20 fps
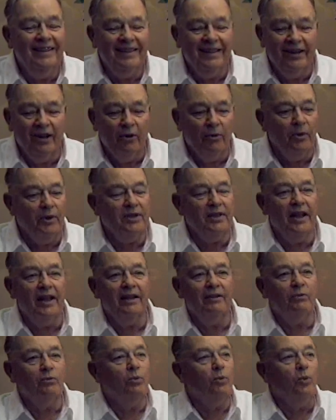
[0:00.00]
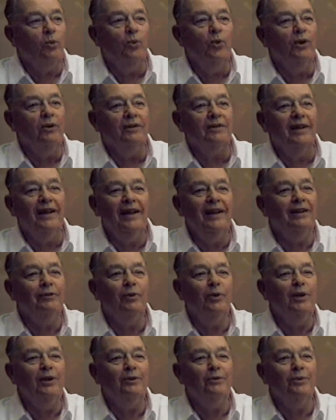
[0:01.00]
We'd say, lady,
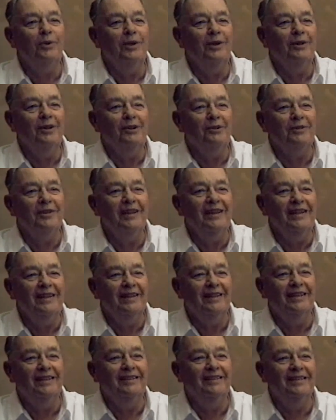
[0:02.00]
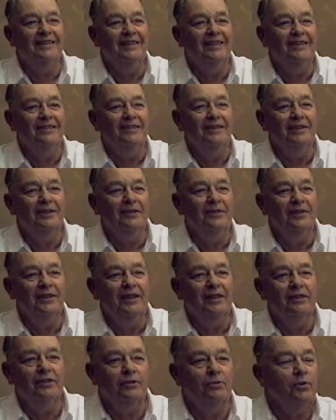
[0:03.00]
we don't need this, we don't
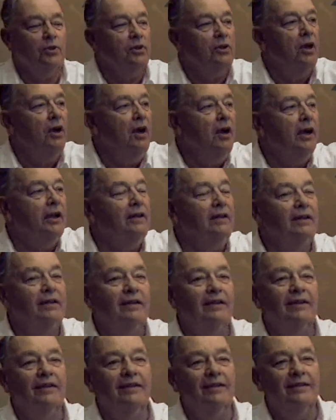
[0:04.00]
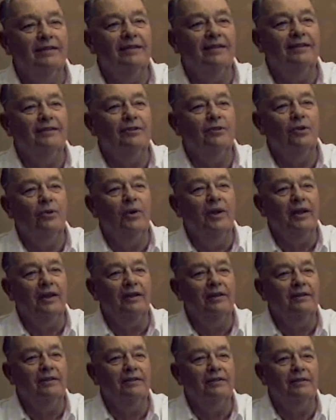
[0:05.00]
need this. We're gone as
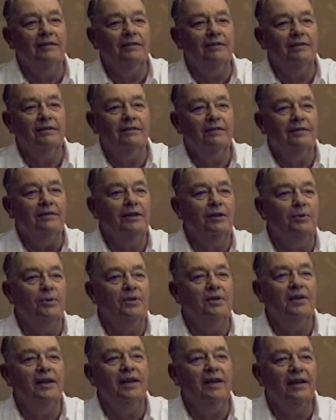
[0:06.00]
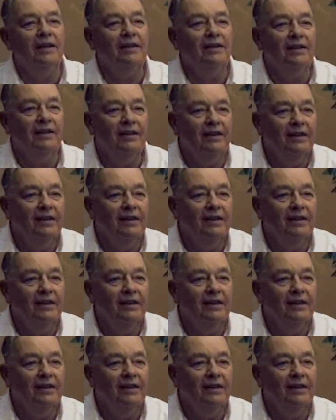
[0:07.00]
quick as she was there.